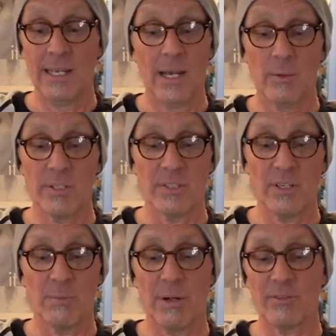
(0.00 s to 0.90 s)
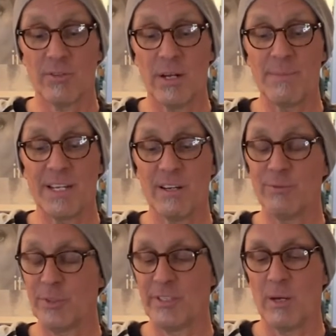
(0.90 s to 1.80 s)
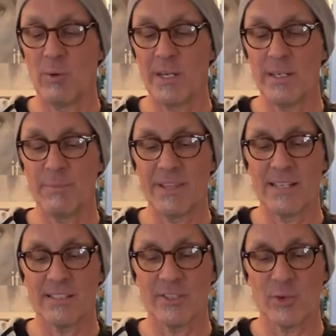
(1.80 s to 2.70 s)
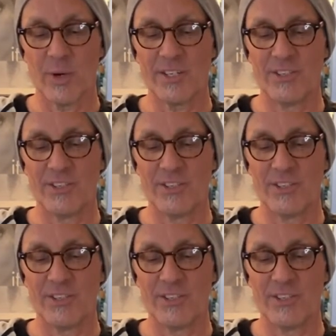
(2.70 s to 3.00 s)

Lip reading: and we're just going to try and be careful and not wind up in that situation.